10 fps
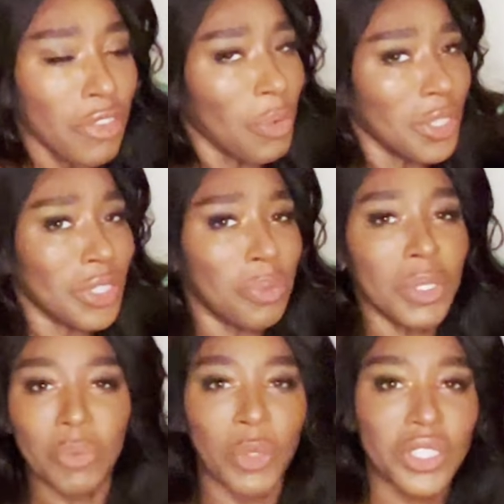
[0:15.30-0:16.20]
wanted to
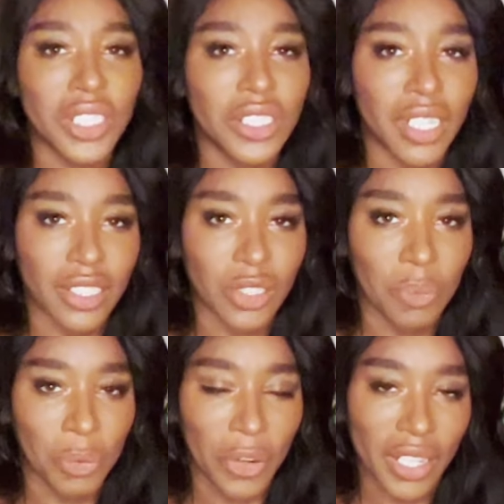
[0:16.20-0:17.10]
be a mortician at
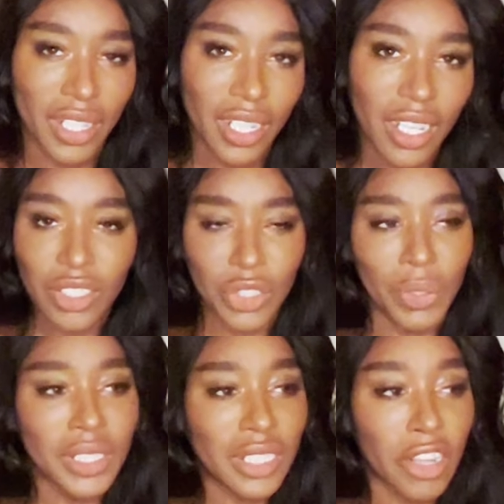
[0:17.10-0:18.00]
some point. So
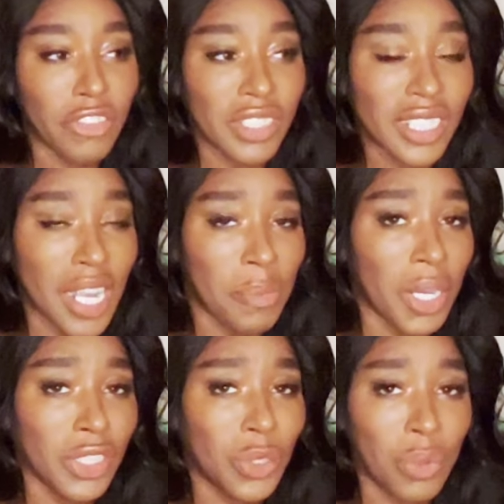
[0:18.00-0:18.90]
it's safe to say I'm
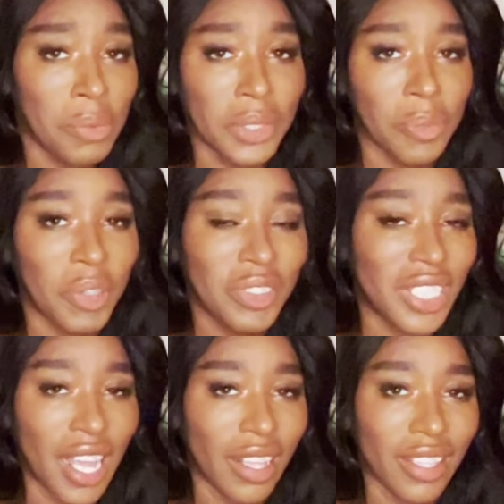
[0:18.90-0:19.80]
not squeamish about
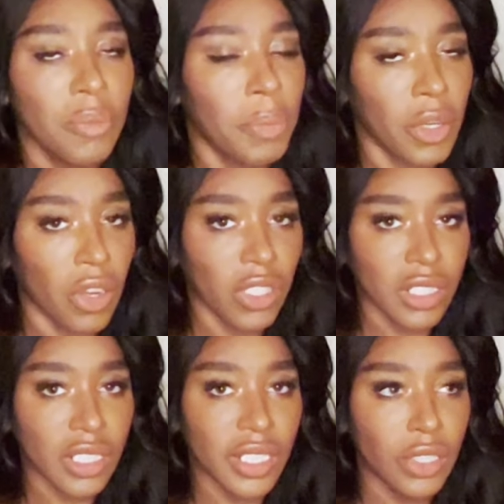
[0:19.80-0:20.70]
death, but
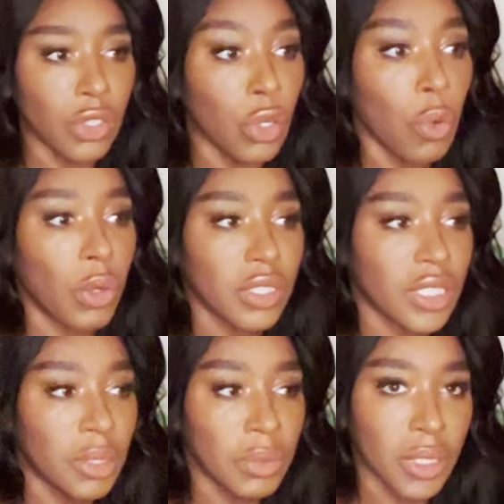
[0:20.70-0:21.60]
honestly, no one
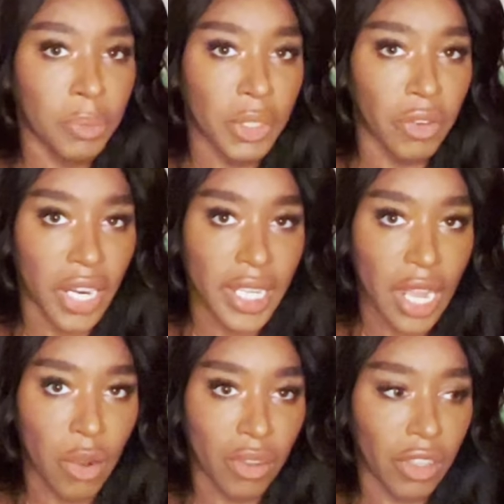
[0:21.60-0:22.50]
seems to be right
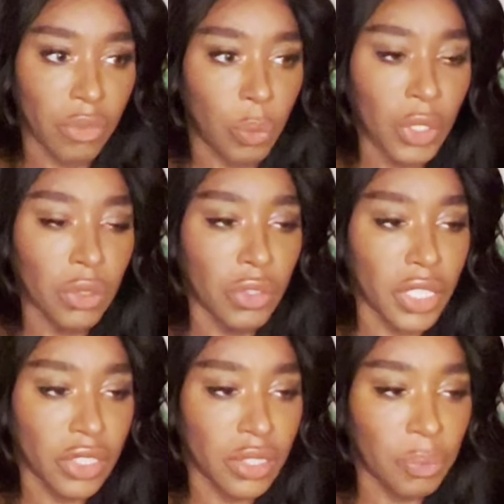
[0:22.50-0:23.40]
now. When you
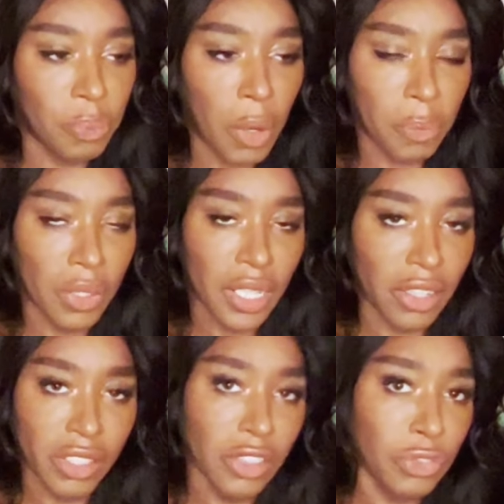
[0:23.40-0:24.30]
look at the
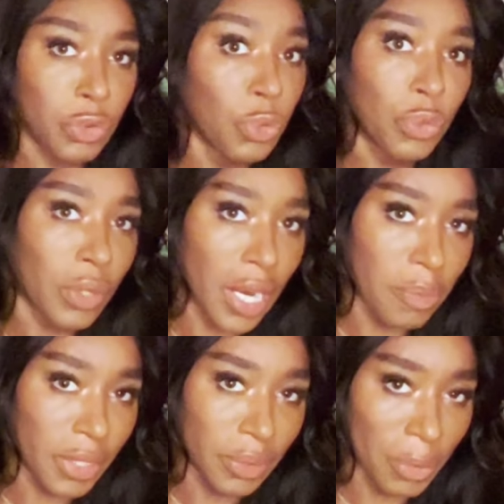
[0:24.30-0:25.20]
popularity of true
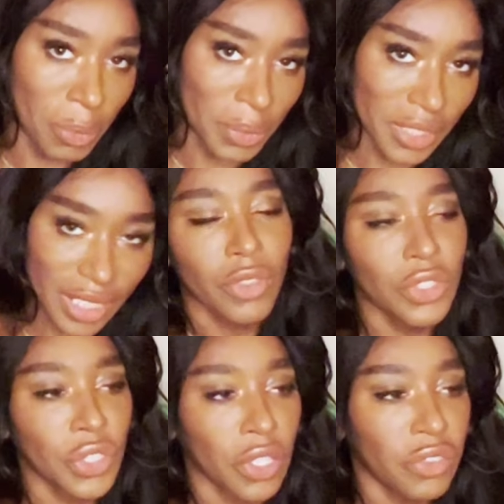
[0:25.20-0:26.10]
crime at the moment, the
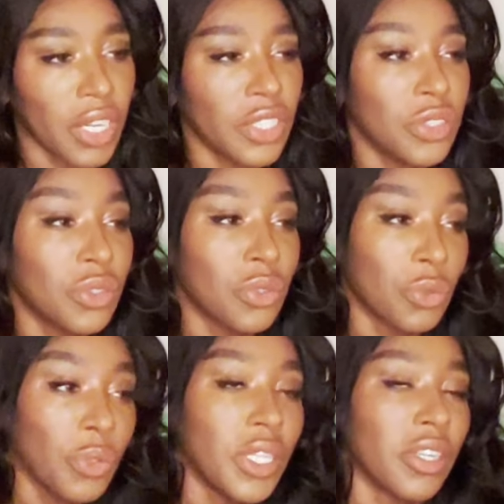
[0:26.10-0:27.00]
genre has
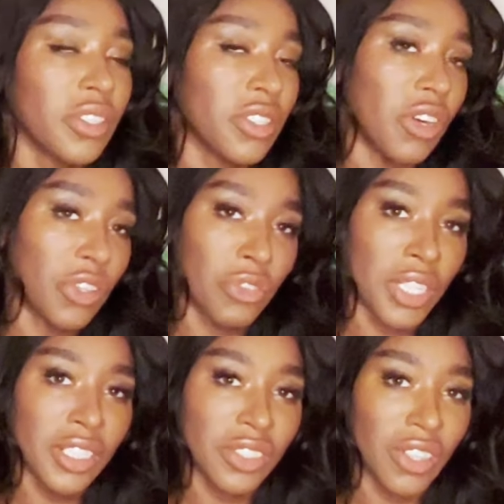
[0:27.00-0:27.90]
truly undergone a
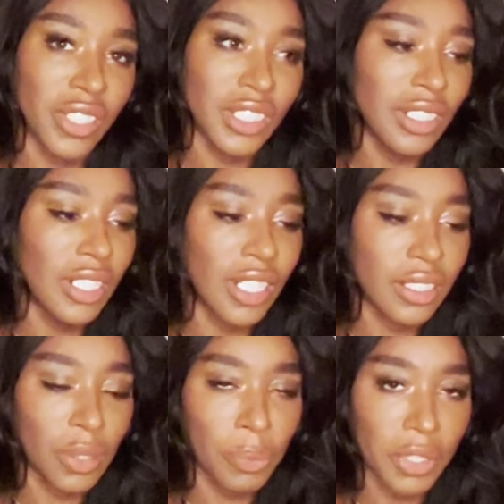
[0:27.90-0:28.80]
renaissance in the
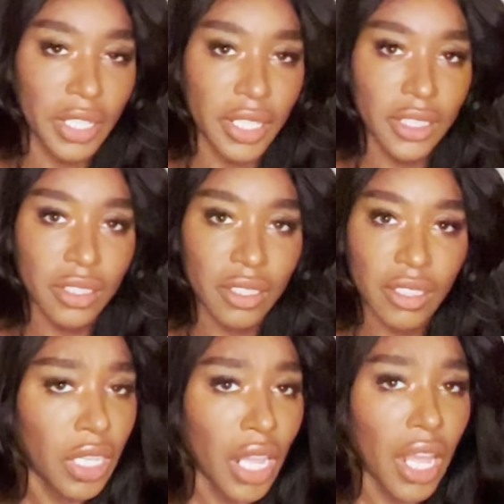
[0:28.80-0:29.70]
last couple of years.
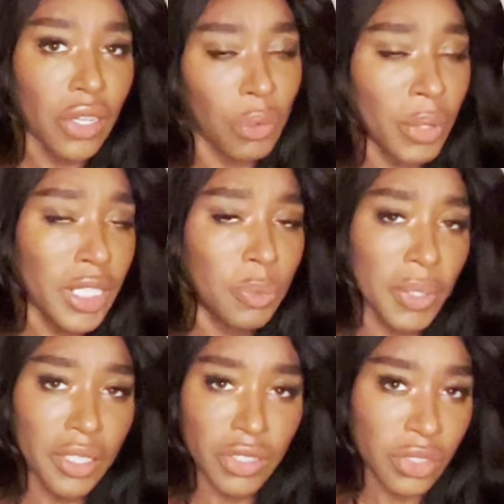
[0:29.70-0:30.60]
And the way it's
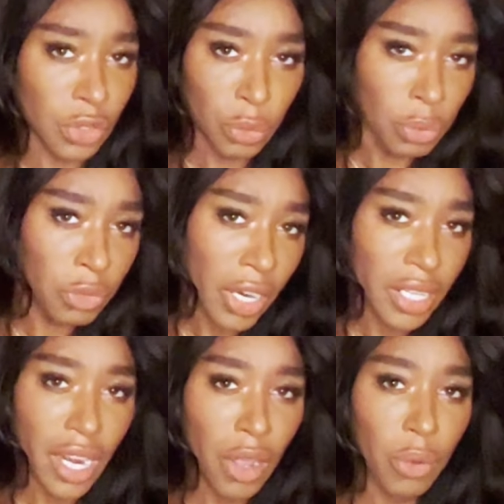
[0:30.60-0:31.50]
being consumed
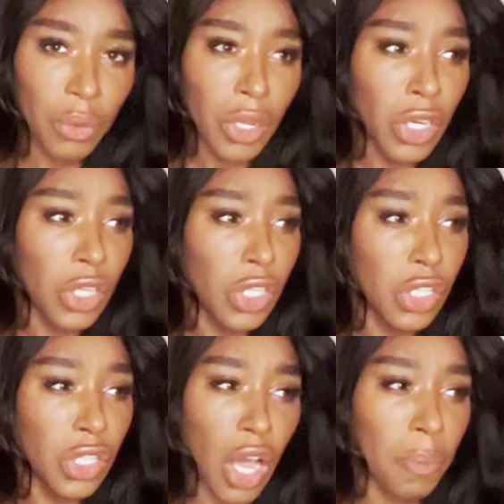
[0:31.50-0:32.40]
right now,
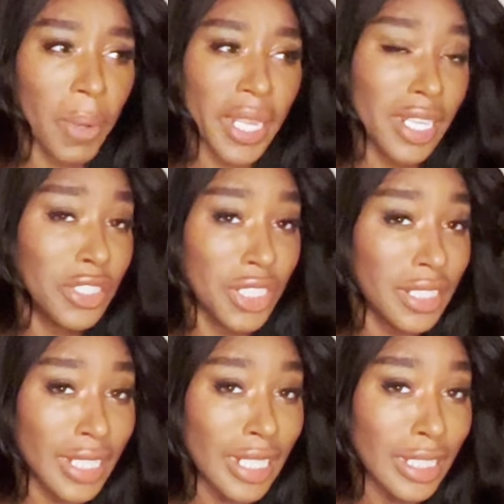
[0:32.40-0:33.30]
not by edgy
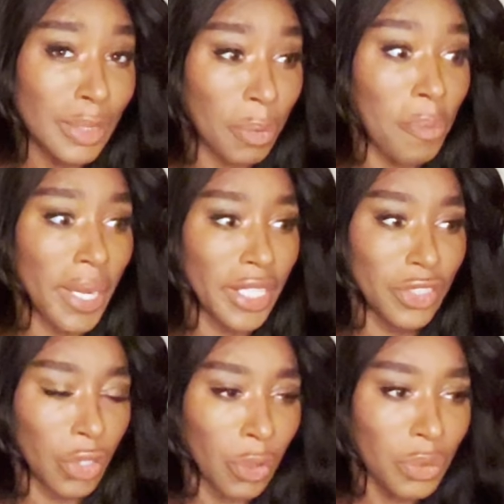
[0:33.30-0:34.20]
teens, but by
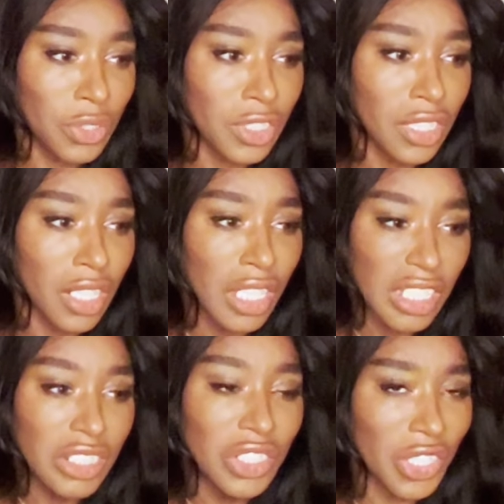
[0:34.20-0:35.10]
adults,
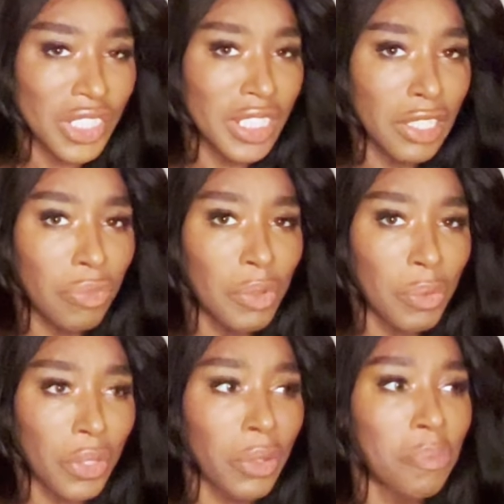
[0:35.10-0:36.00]
does leave
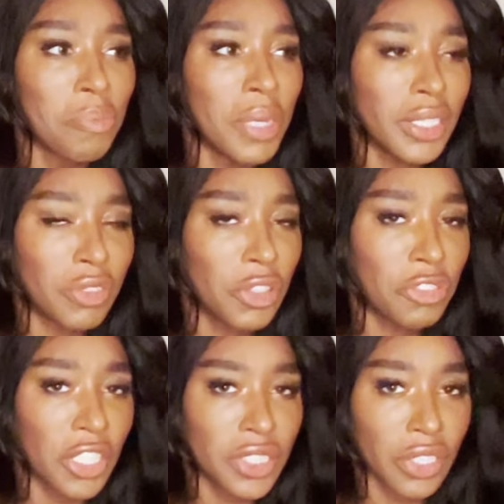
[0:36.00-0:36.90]
me with a metric
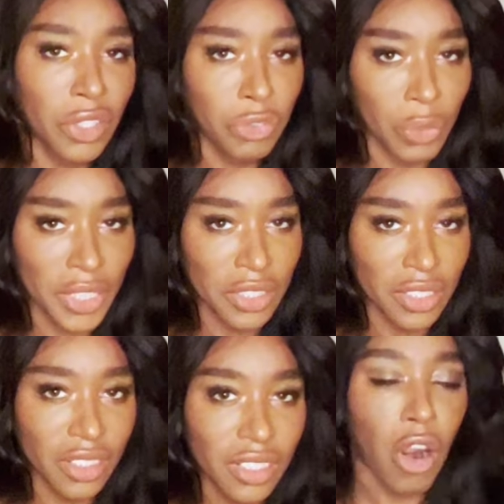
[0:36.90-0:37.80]
fuck ton of
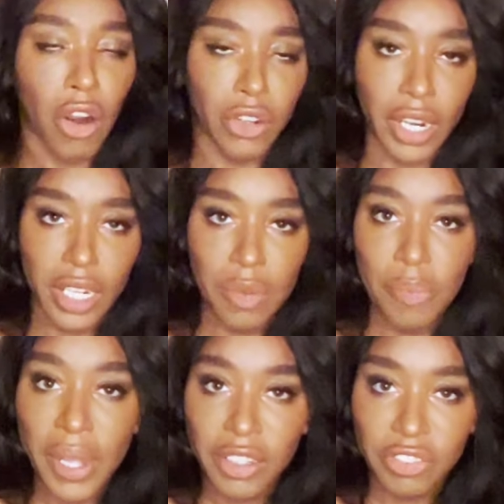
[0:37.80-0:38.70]
questions. Are there any
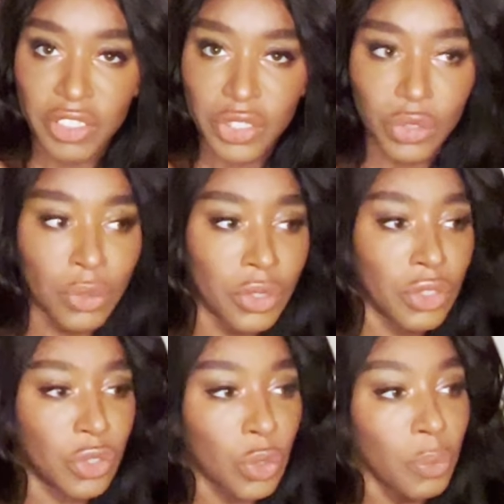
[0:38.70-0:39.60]
benefits to
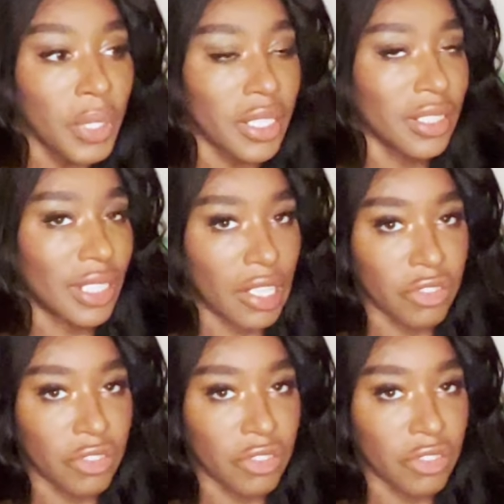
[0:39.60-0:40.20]
consuming this kind of